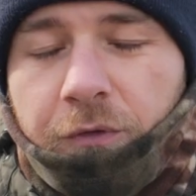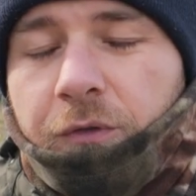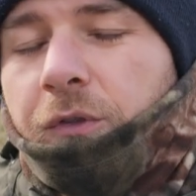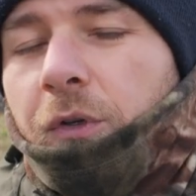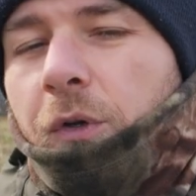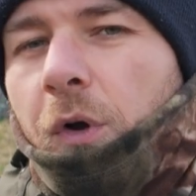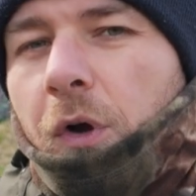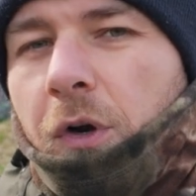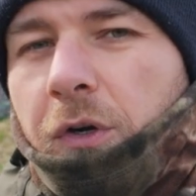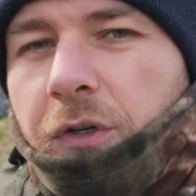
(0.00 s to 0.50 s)

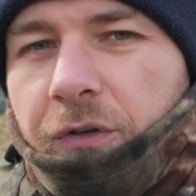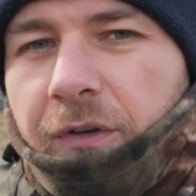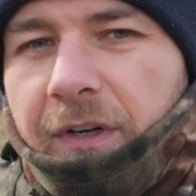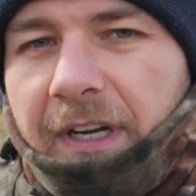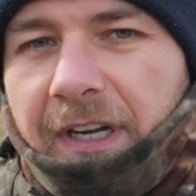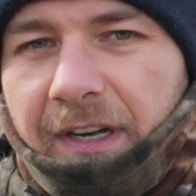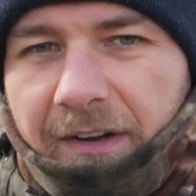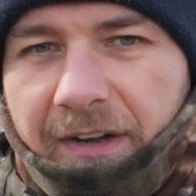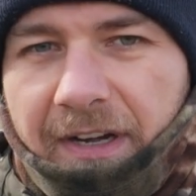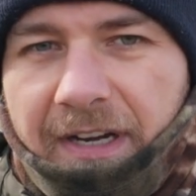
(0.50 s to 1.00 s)
2 or
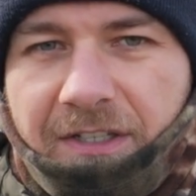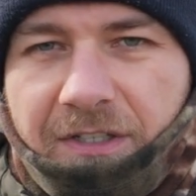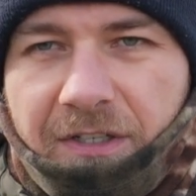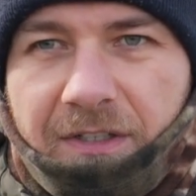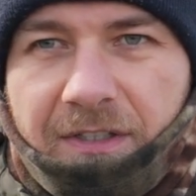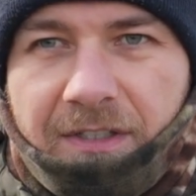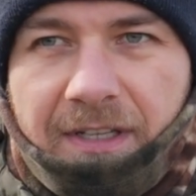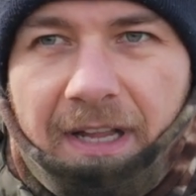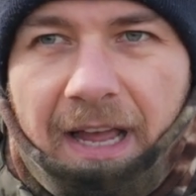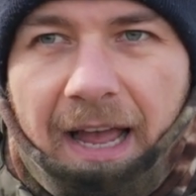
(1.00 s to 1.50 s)
3
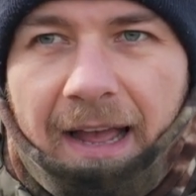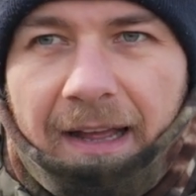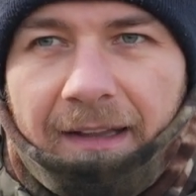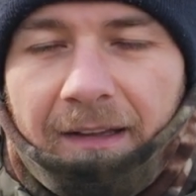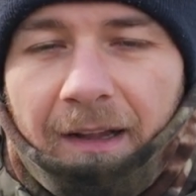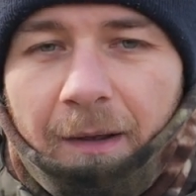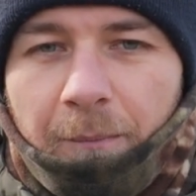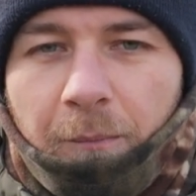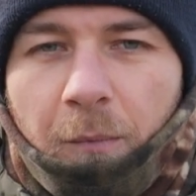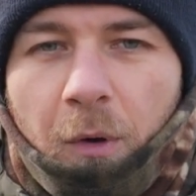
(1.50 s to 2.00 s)
reasons
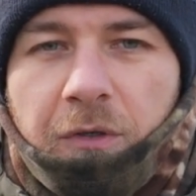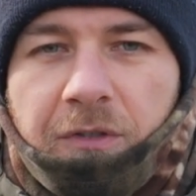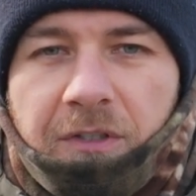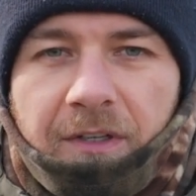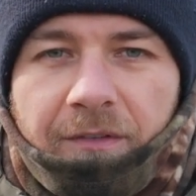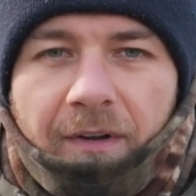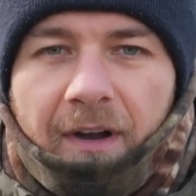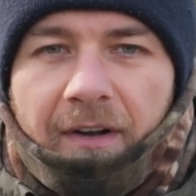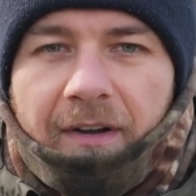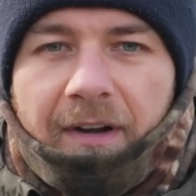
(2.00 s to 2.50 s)
that
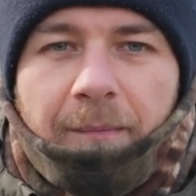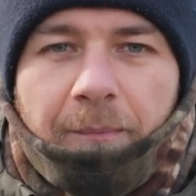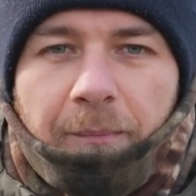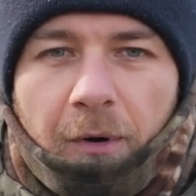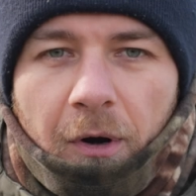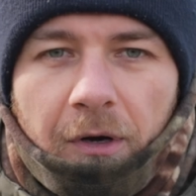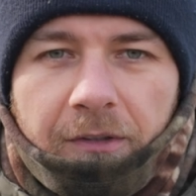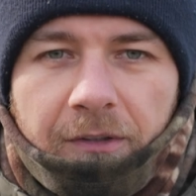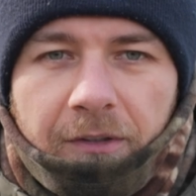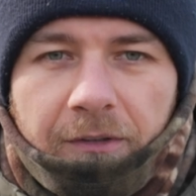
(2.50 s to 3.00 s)
mostly very
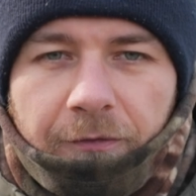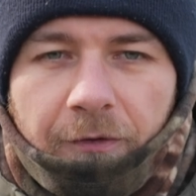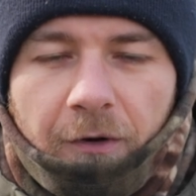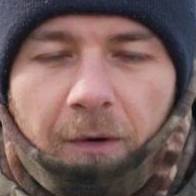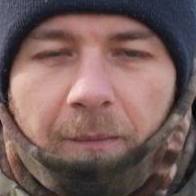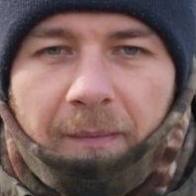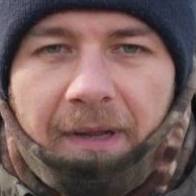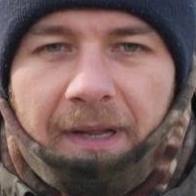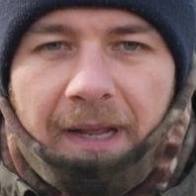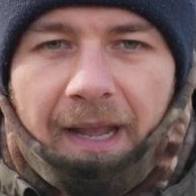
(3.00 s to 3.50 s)
important
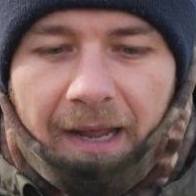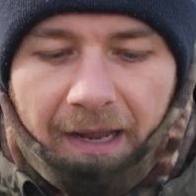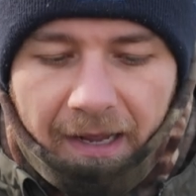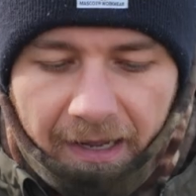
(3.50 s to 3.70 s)
for me.